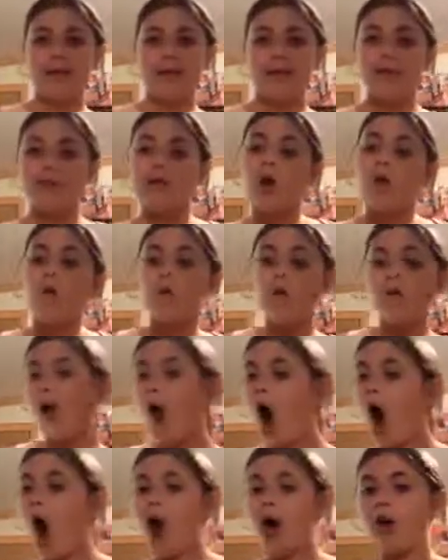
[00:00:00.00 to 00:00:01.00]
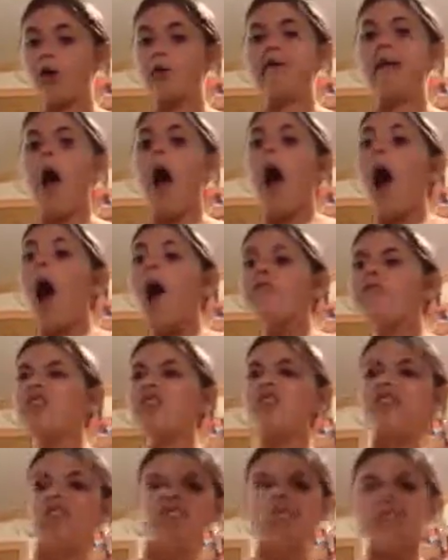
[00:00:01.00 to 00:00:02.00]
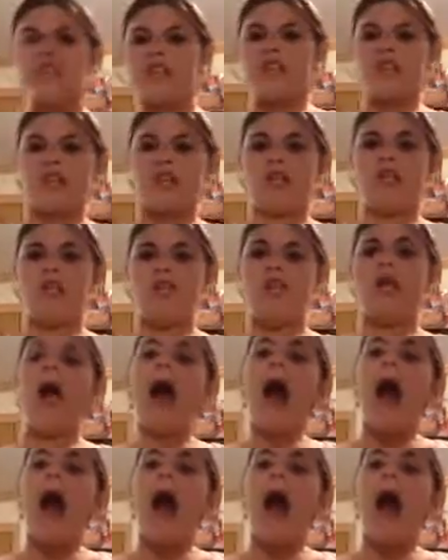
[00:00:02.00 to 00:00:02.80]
videos with hauls of seasons.